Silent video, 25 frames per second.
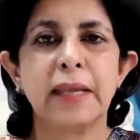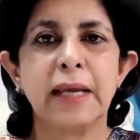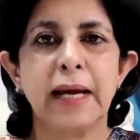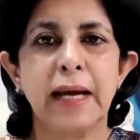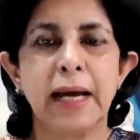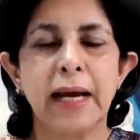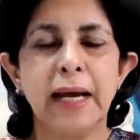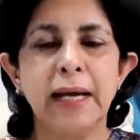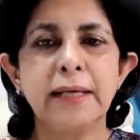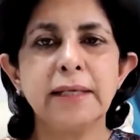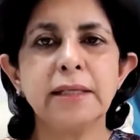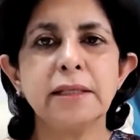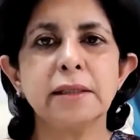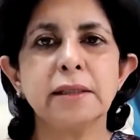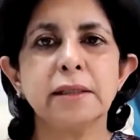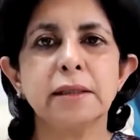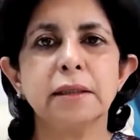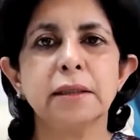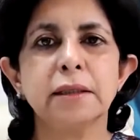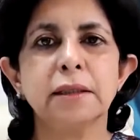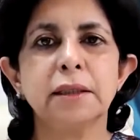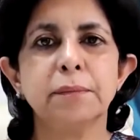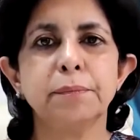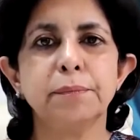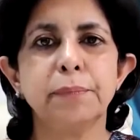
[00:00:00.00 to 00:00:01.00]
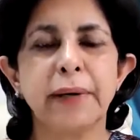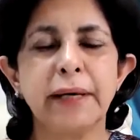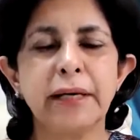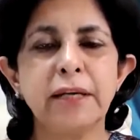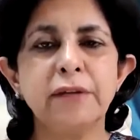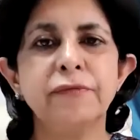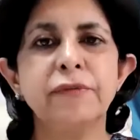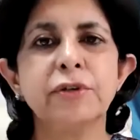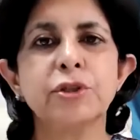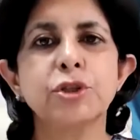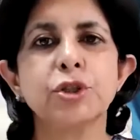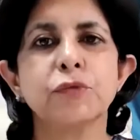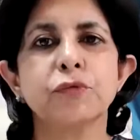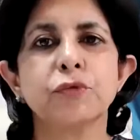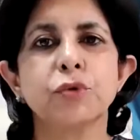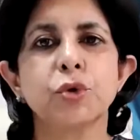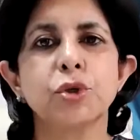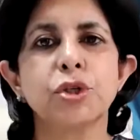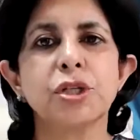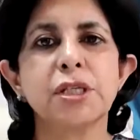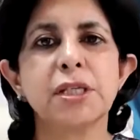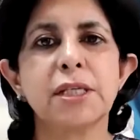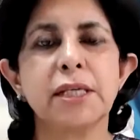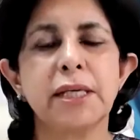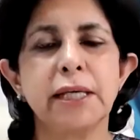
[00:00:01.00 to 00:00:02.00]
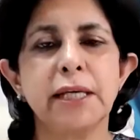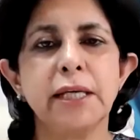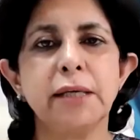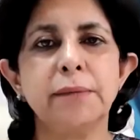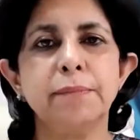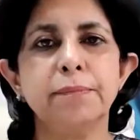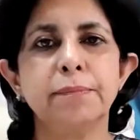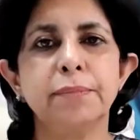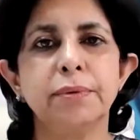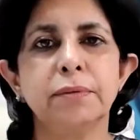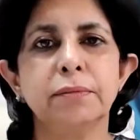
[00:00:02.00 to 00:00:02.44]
and the benefit of good sleep